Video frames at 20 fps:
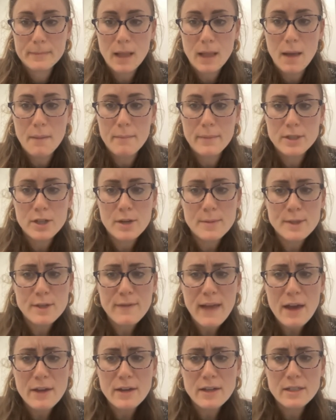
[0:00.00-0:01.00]
Um, in terms of
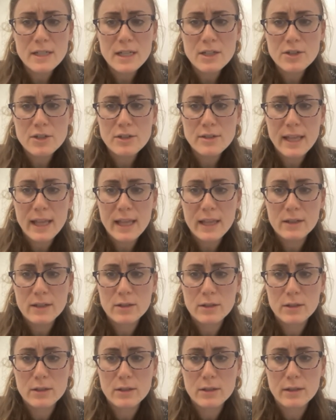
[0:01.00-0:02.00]
how do teachers
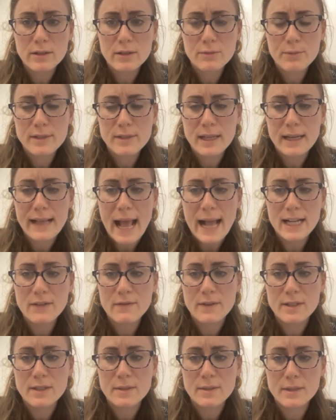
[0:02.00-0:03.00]
handle presenting
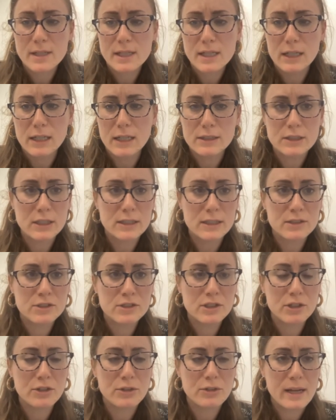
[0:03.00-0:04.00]
activism to young ch
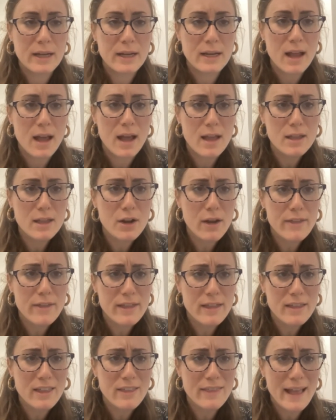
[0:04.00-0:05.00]
children, you know, I
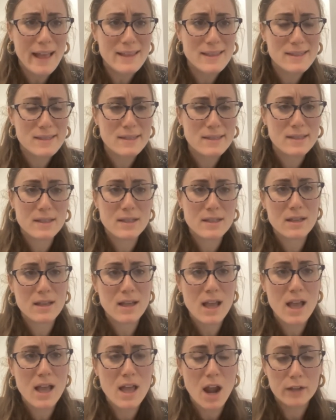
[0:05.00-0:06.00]
think that that's
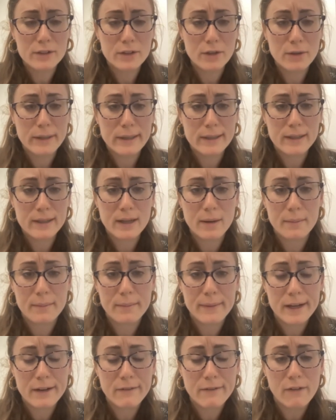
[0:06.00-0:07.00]
an ongoing
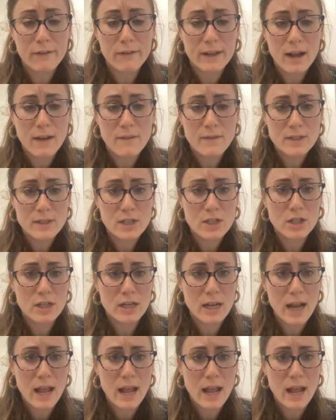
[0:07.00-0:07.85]
um, and evolving conversation.